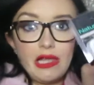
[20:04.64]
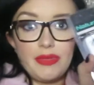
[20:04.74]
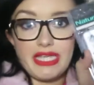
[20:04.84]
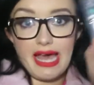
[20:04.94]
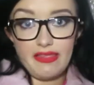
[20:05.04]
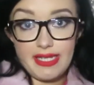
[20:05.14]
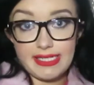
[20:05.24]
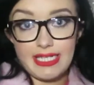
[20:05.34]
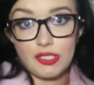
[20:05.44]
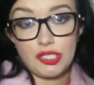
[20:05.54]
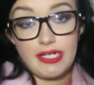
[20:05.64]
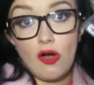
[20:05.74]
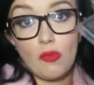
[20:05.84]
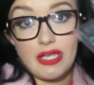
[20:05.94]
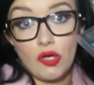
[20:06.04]
But yeah, these literally
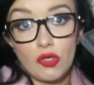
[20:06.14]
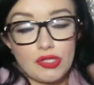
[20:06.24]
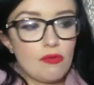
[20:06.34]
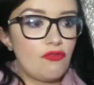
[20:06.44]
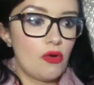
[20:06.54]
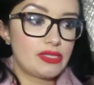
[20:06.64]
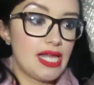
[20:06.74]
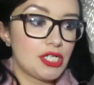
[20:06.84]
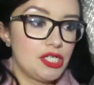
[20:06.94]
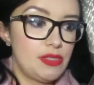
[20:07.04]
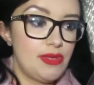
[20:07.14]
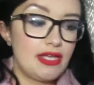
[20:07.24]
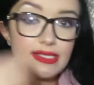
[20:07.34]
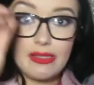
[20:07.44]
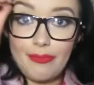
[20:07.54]
got me hooked on false lashes
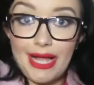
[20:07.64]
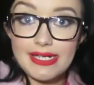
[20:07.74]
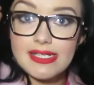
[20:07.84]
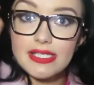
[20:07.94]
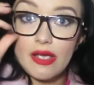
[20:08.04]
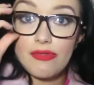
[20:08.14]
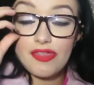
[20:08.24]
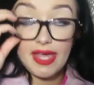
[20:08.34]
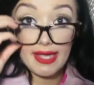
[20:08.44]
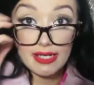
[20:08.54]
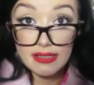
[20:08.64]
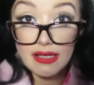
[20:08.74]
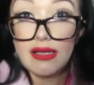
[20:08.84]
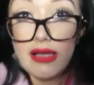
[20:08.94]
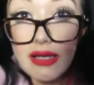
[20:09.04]
because the band is so thin.
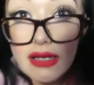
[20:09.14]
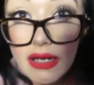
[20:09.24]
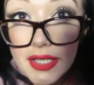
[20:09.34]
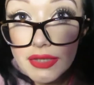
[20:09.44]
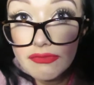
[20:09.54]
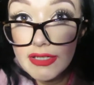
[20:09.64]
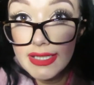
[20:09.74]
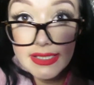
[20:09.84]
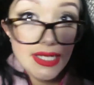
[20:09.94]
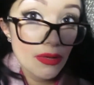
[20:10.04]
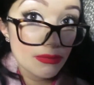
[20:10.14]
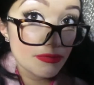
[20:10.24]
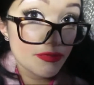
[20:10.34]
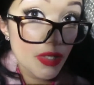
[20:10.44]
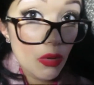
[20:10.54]
Like, you really don't
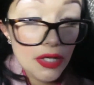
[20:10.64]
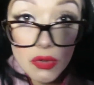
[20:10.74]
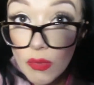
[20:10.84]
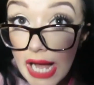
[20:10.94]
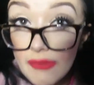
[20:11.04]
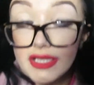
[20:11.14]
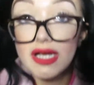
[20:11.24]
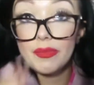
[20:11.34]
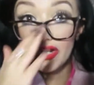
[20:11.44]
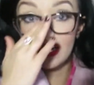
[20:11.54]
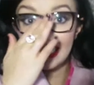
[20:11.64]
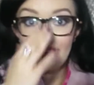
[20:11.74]
feel like you're wearing them, and I'd